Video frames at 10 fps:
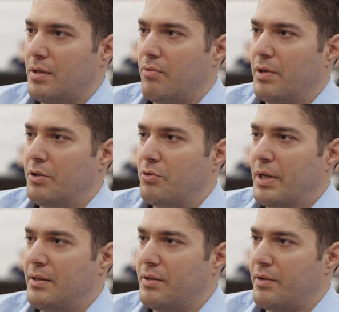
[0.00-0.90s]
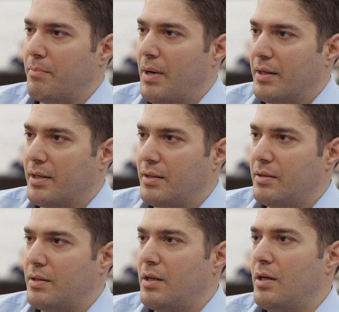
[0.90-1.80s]
when you enter the
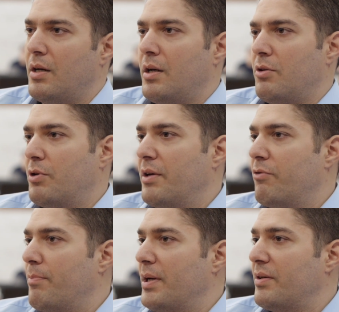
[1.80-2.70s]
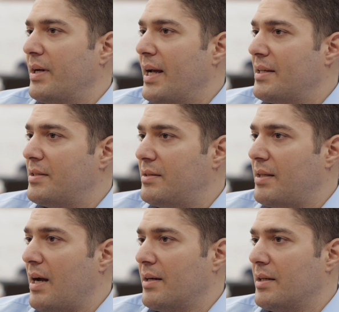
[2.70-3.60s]
market, to give you better exit
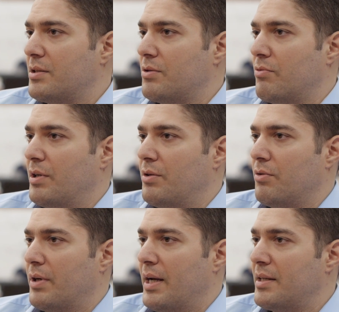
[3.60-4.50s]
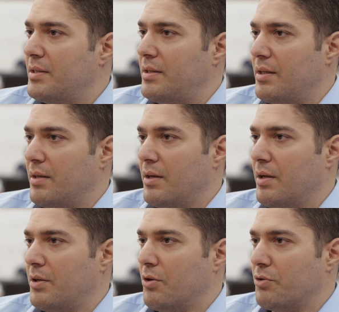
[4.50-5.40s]
targets when you're exiting
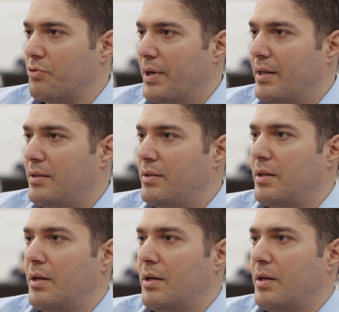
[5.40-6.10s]
your trade